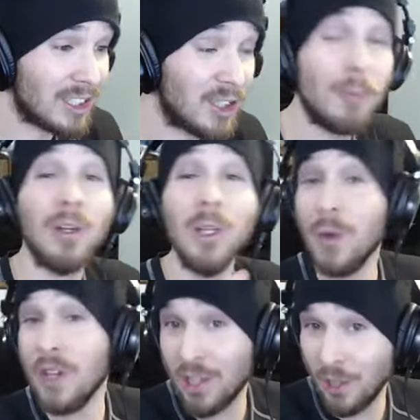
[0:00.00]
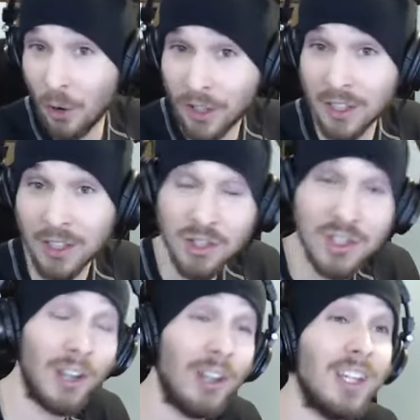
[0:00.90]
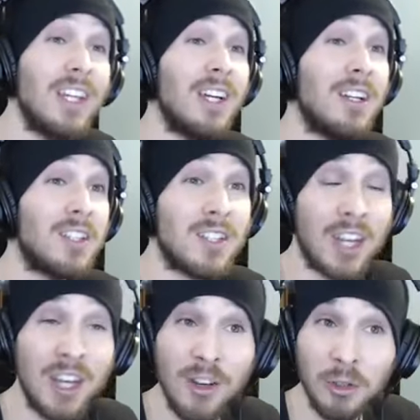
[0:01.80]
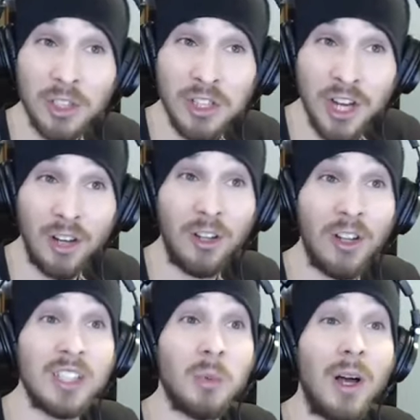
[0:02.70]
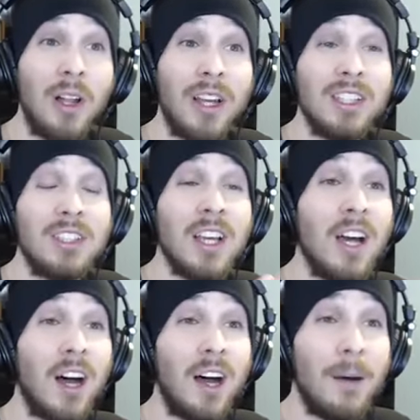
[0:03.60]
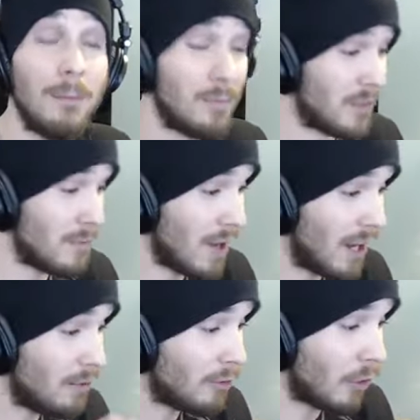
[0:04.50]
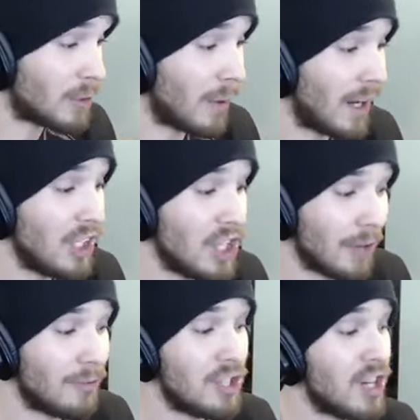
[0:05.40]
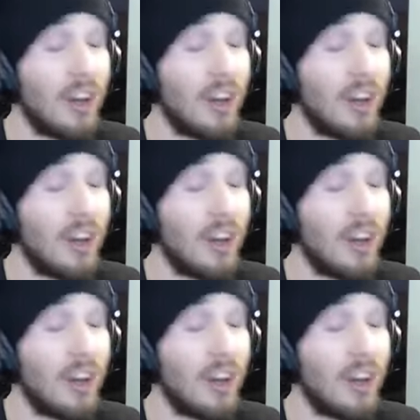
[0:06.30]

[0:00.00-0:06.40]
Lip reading: Super Luigi Logan, Chili, Tito's channel, as well as the main voice behind Jeffy's